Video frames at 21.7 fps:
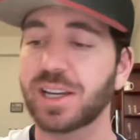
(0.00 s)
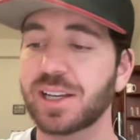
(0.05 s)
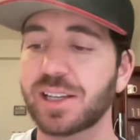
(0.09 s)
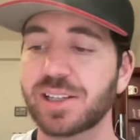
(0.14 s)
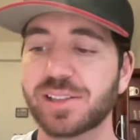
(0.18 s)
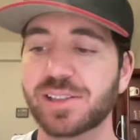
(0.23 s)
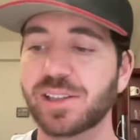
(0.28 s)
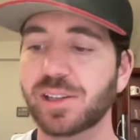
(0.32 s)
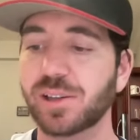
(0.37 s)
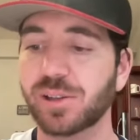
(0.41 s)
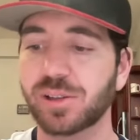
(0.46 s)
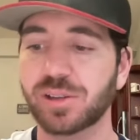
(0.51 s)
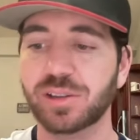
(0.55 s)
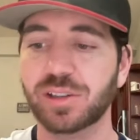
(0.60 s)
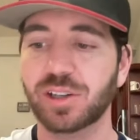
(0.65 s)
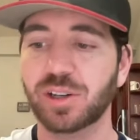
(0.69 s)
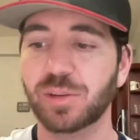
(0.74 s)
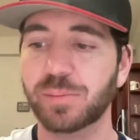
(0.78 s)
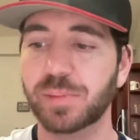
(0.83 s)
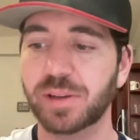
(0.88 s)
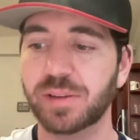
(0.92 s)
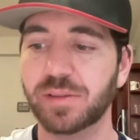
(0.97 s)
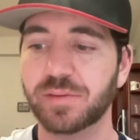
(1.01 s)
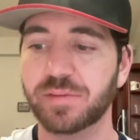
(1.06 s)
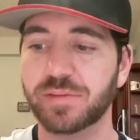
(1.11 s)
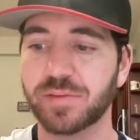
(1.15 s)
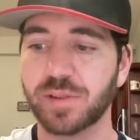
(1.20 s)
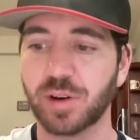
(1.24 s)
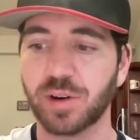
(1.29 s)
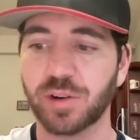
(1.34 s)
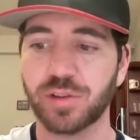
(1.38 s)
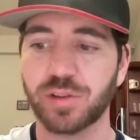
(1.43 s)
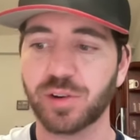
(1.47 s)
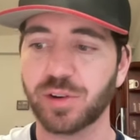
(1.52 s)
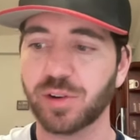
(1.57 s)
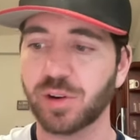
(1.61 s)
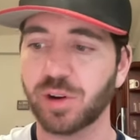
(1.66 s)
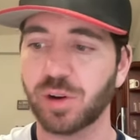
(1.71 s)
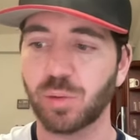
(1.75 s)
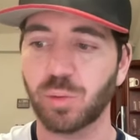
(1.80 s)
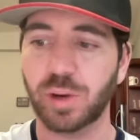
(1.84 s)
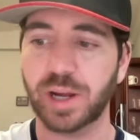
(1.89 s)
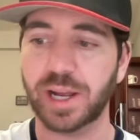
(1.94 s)
still a little bit further
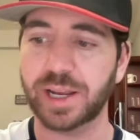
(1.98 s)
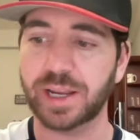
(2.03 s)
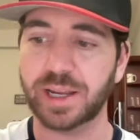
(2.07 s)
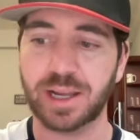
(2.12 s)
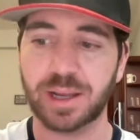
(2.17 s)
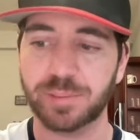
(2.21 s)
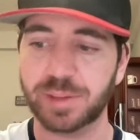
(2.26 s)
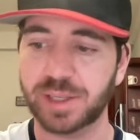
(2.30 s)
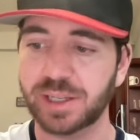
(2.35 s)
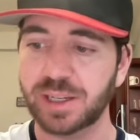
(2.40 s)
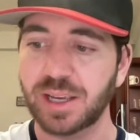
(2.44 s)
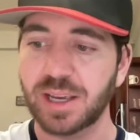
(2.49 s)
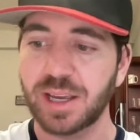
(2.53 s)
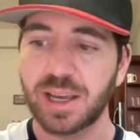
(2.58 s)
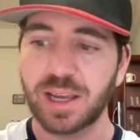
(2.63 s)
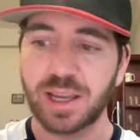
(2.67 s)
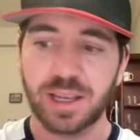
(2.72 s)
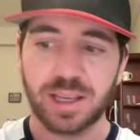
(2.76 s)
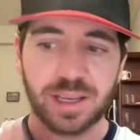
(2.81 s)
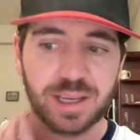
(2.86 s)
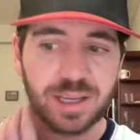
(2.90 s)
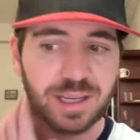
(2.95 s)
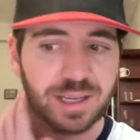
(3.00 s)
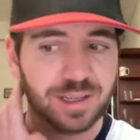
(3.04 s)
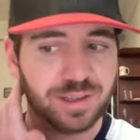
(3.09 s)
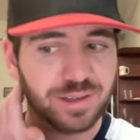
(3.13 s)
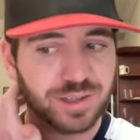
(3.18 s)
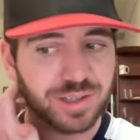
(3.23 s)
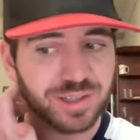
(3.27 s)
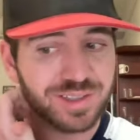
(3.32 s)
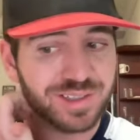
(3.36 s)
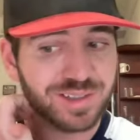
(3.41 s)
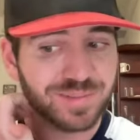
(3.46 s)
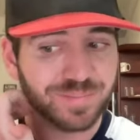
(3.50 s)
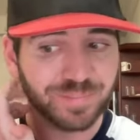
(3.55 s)
away. I mean, his